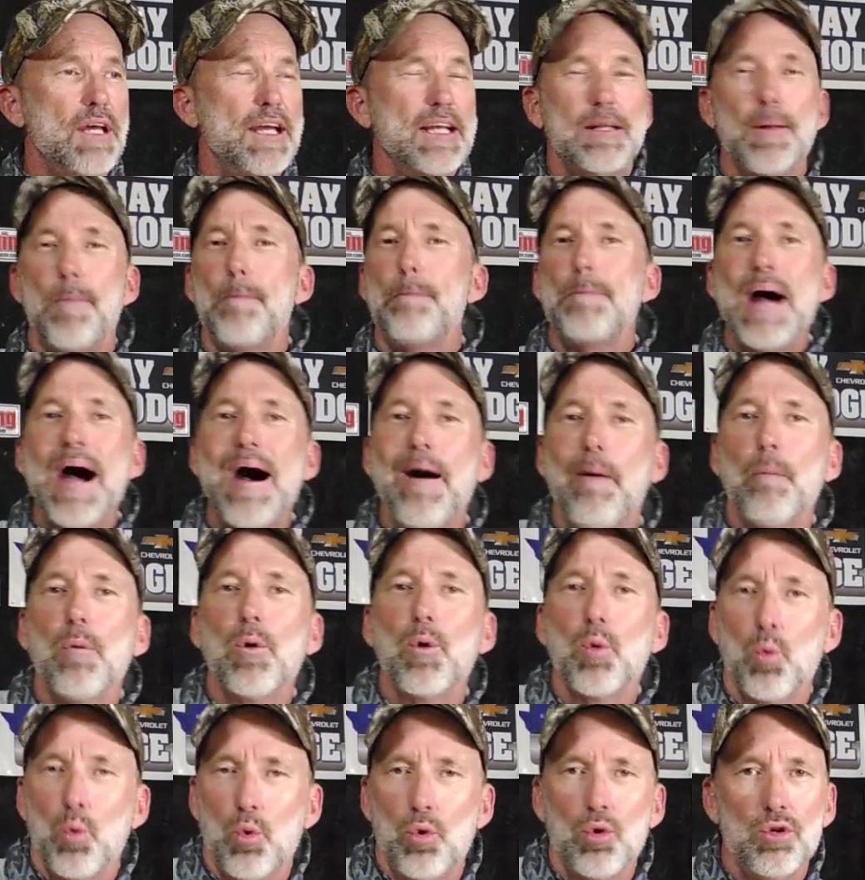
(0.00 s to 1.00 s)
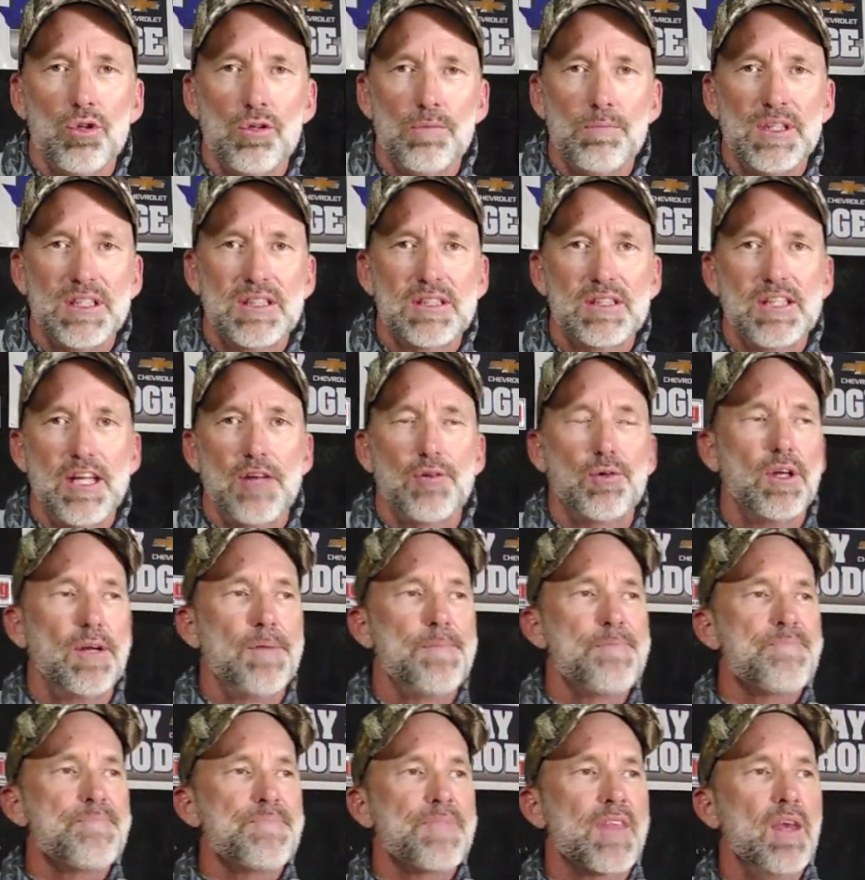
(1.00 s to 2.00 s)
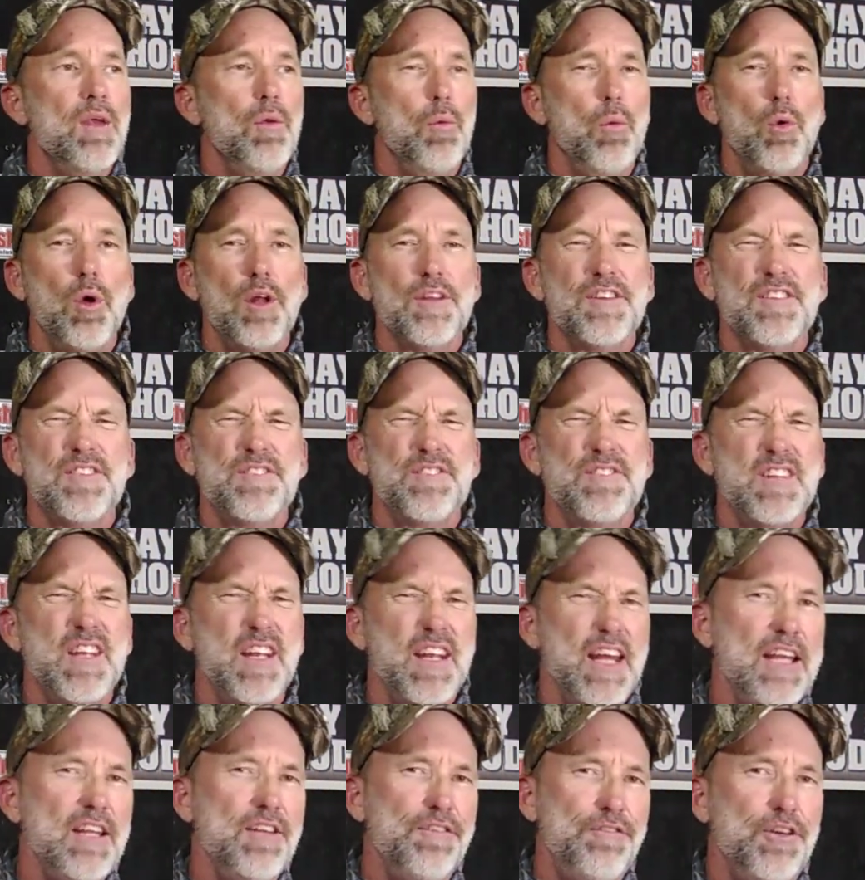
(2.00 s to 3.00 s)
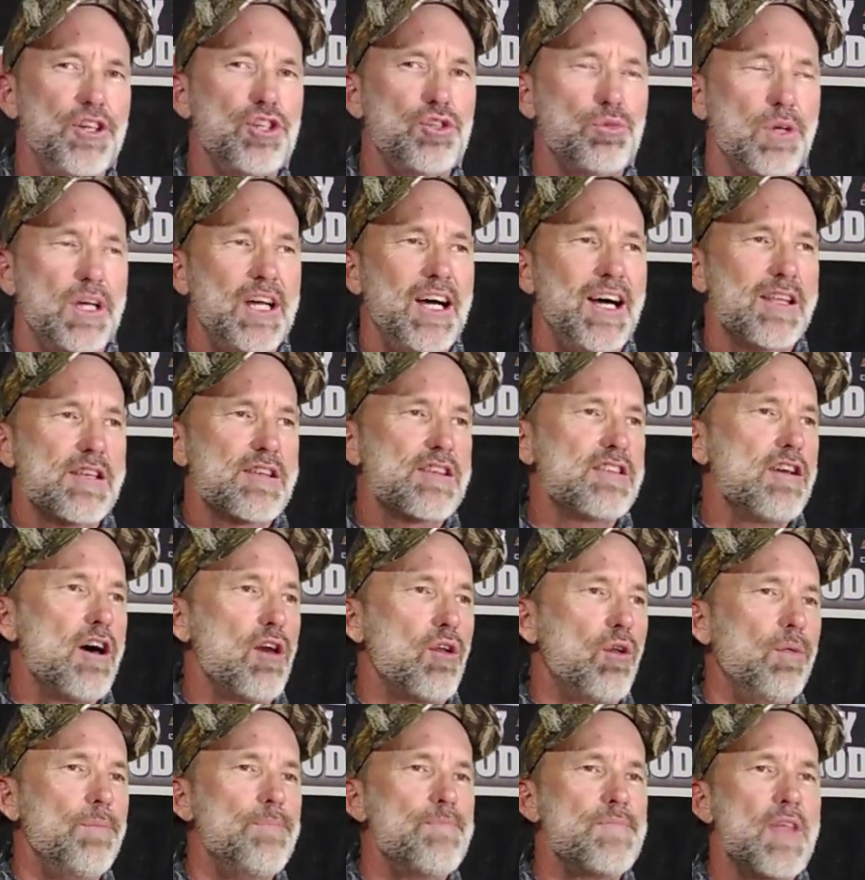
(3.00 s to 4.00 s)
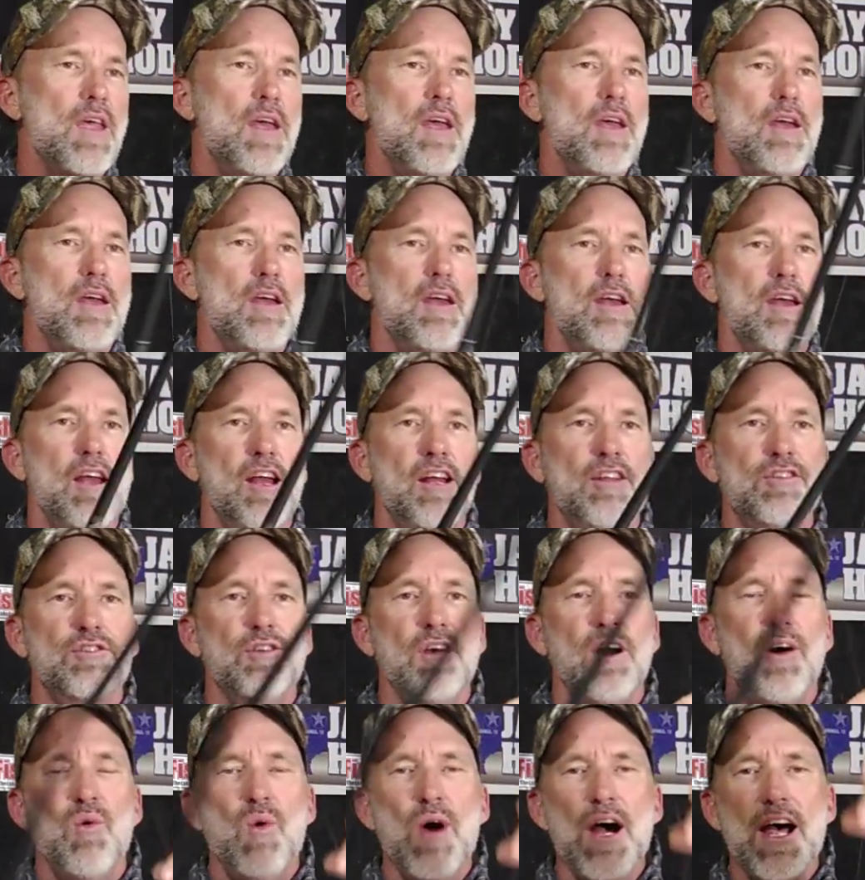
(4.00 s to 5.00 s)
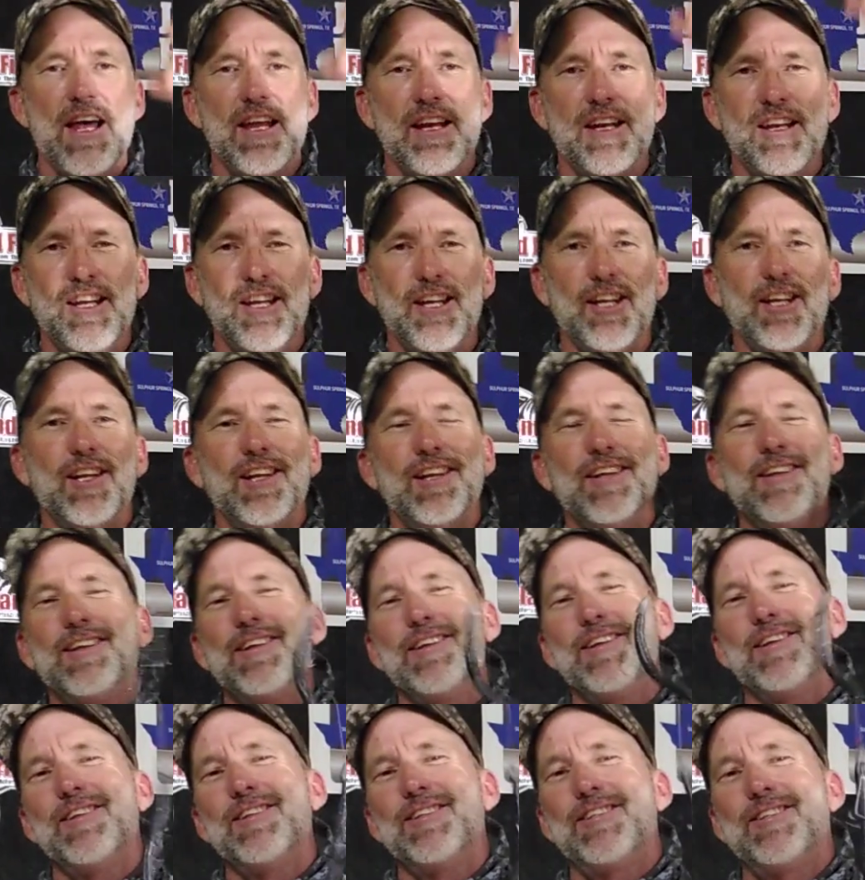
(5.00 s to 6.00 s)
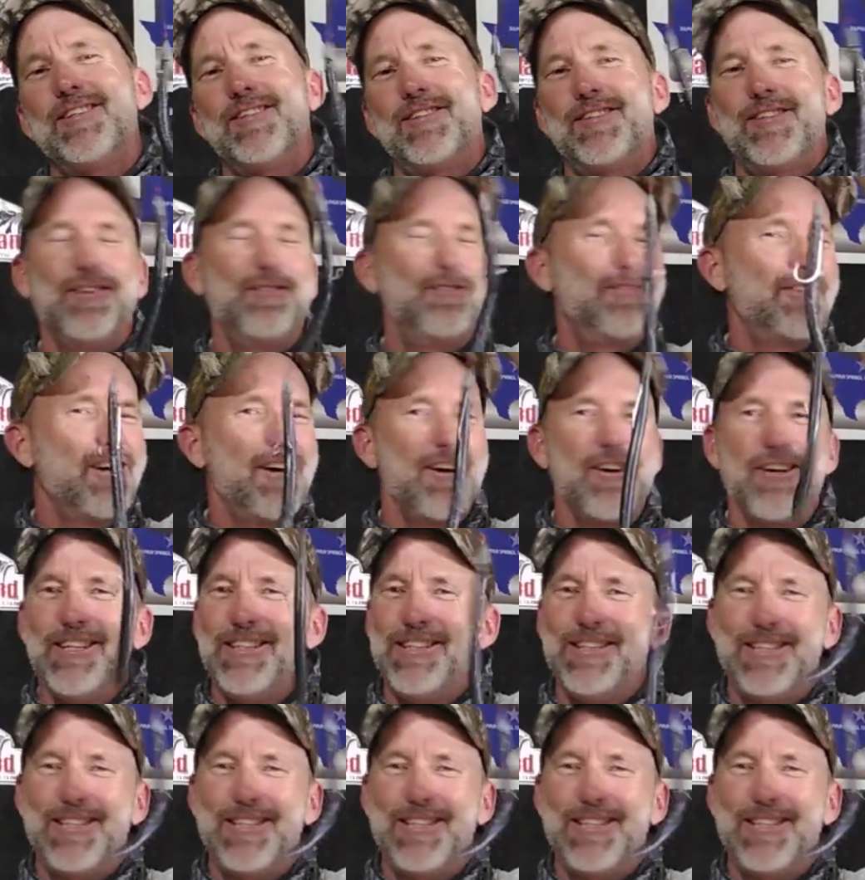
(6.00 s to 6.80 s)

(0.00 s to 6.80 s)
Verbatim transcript: like the power worm, etc. Well, the, today the fish were kind of subtle. And so I went to very